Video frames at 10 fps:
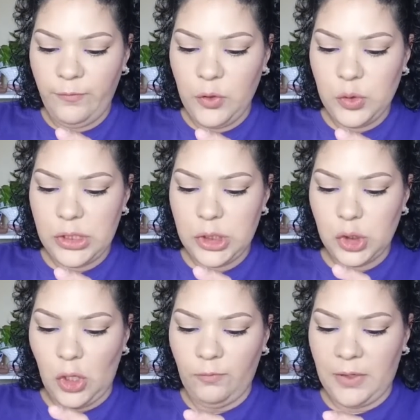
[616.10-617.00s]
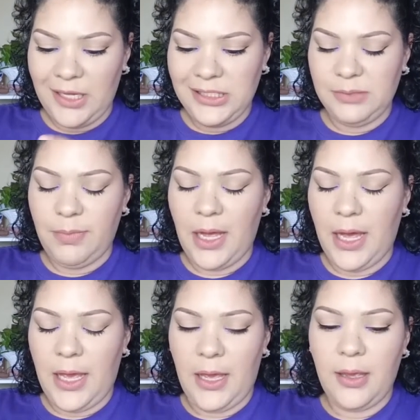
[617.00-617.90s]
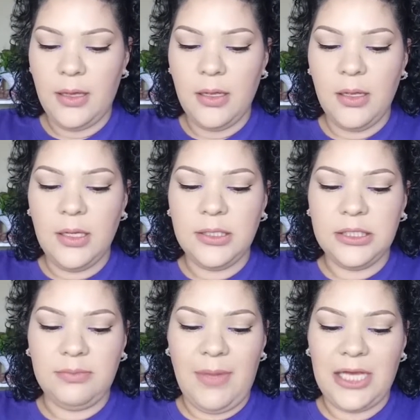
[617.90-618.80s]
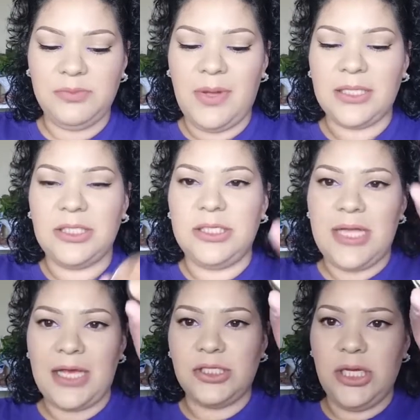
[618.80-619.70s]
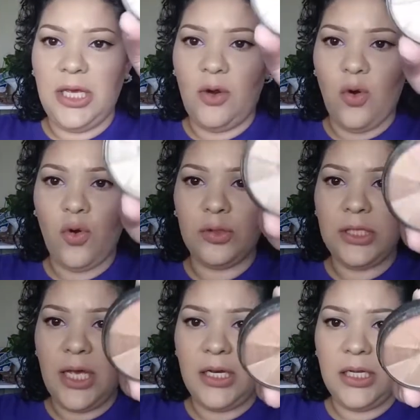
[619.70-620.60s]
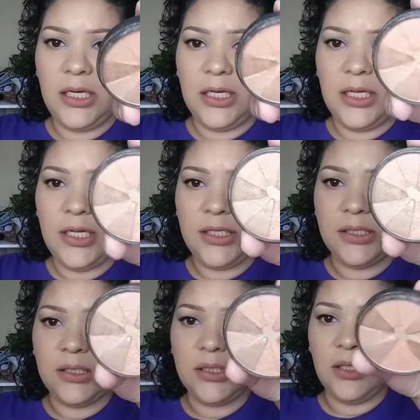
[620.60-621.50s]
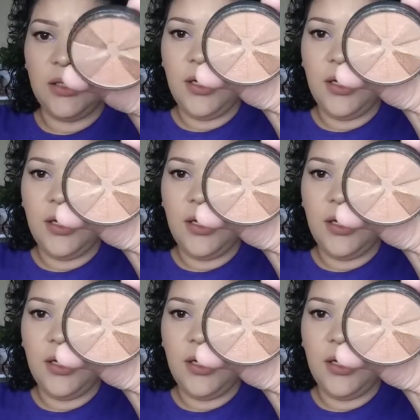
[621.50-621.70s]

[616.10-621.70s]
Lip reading: Fusion Soft Lights by Smashbox. This is actually old, and it is,